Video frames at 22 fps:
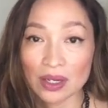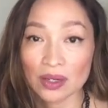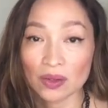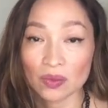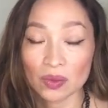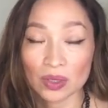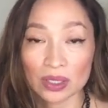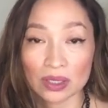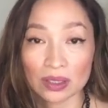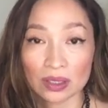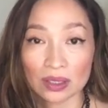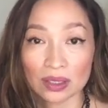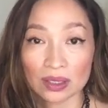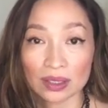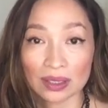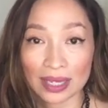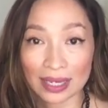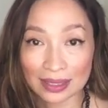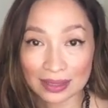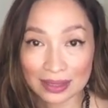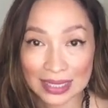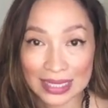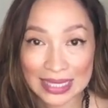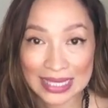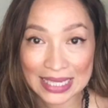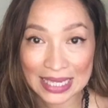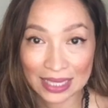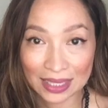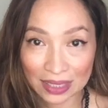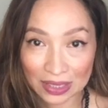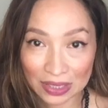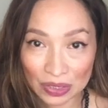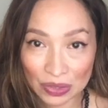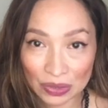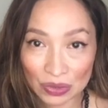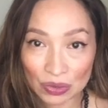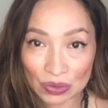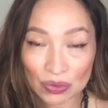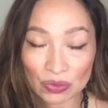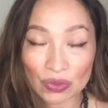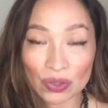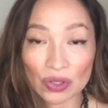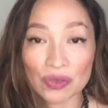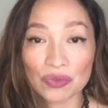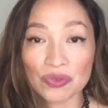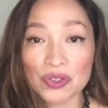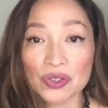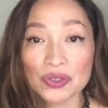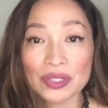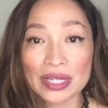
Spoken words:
will likely tell you for a few